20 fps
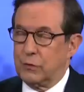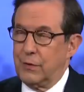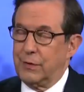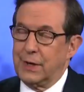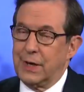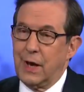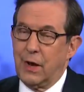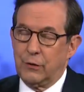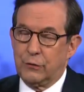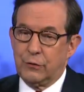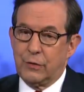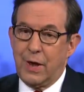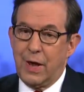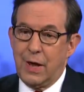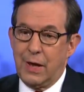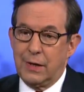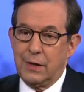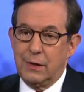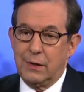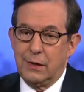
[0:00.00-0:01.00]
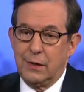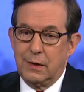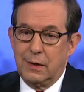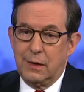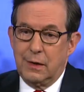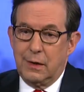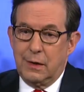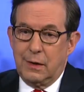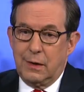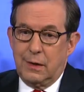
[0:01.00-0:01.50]
to the outside
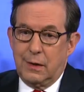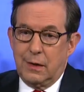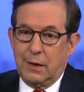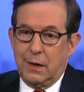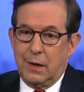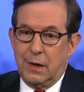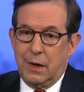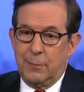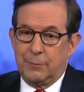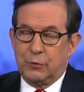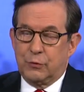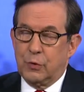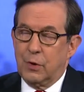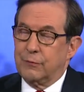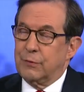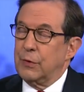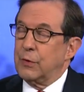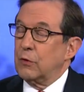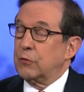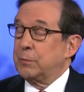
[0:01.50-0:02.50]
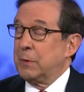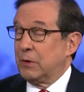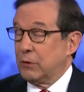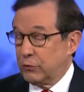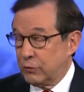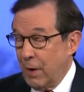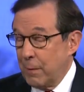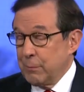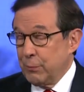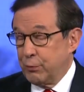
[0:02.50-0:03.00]
observer, there's been
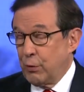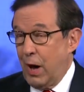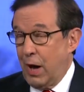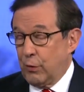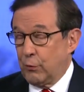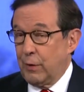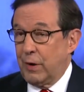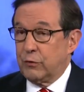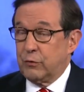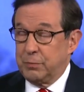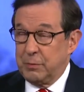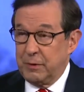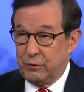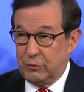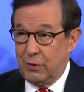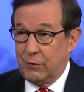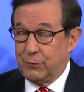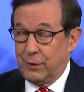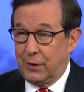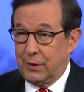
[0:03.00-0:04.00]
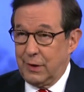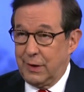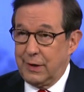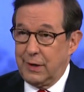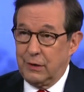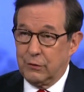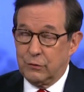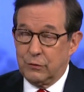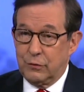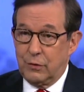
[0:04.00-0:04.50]
some progress. Specifically,
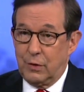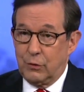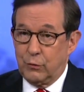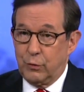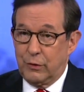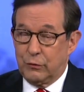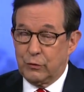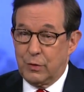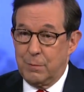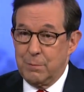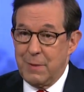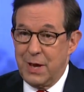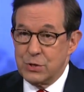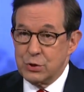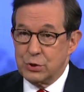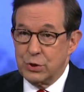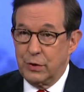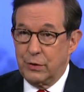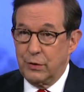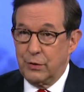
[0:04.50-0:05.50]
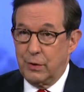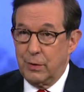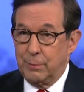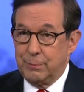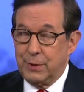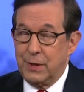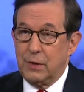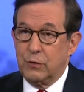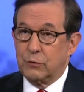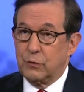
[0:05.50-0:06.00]
as Kristen mentioned in her
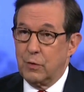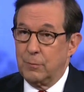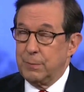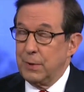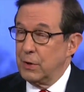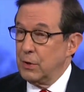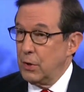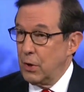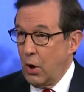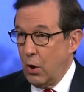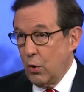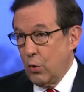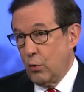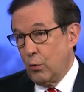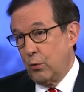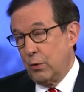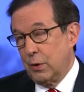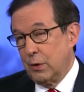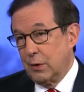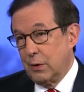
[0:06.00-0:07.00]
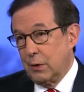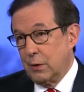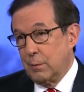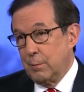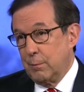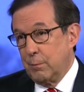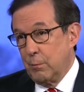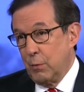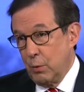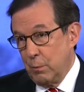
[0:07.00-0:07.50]
piece, there have been no
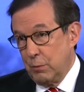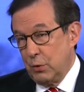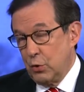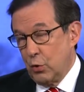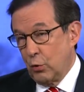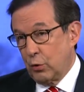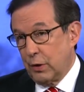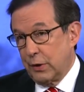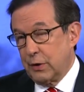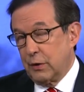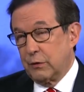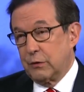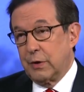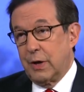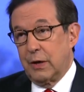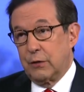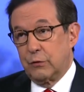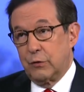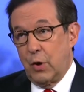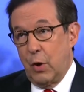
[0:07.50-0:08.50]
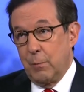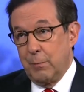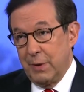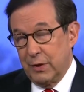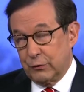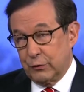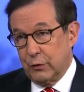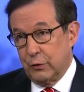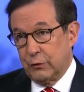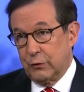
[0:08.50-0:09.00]
nuclear tests, no
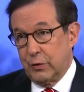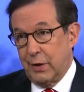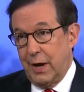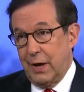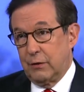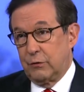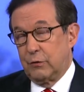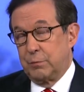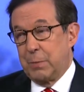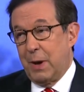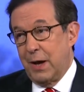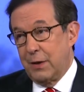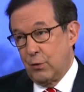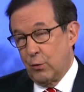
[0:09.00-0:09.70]
missile tests by